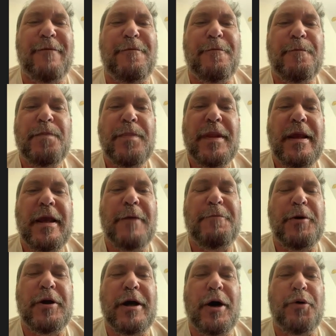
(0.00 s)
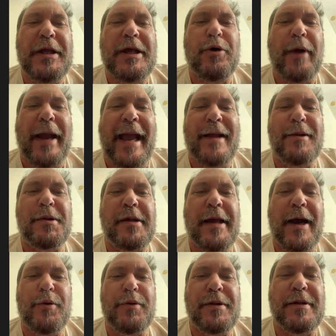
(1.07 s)
if if you go to your aunt's
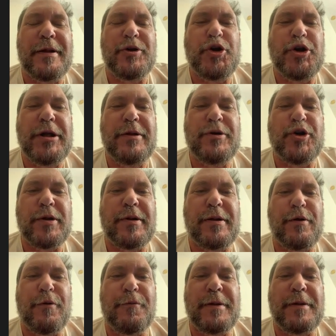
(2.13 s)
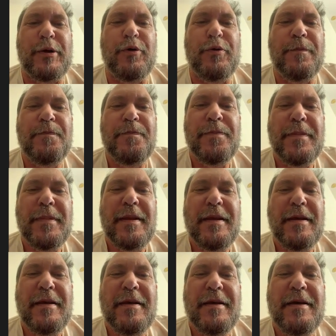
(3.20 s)
house and she just serves you
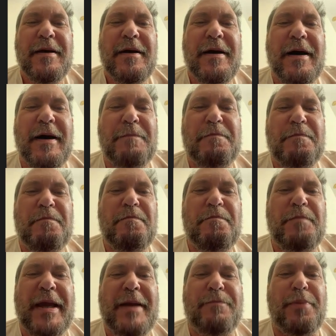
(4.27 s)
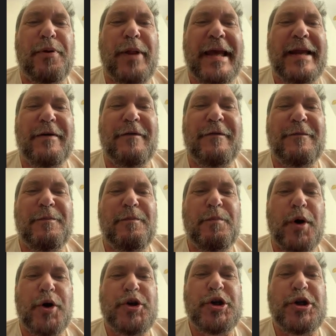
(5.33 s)
a big plate of
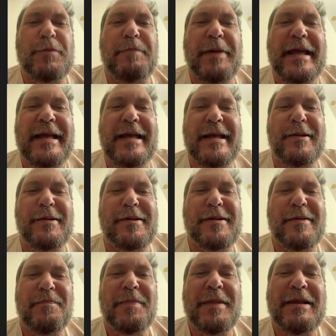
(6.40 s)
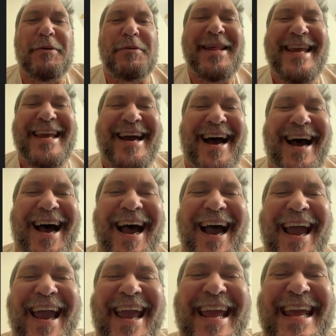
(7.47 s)
mushed peas and goes,
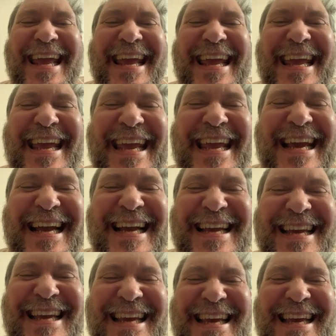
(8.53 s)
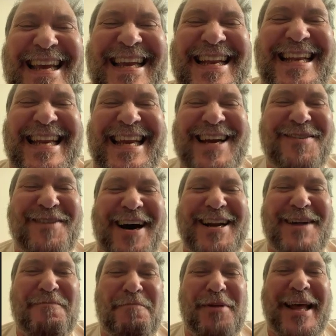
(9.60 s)
"Hi, do you want
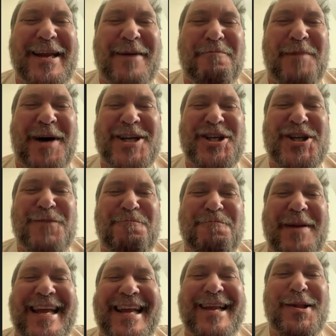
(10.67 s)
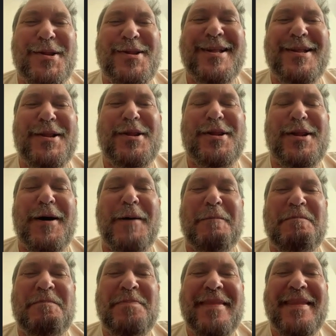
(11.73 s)
a plate of mushed peas and
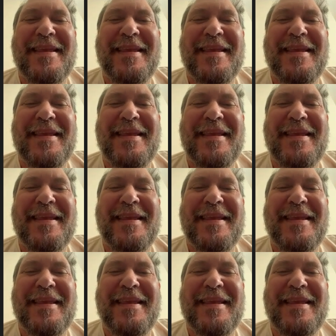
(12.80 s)
some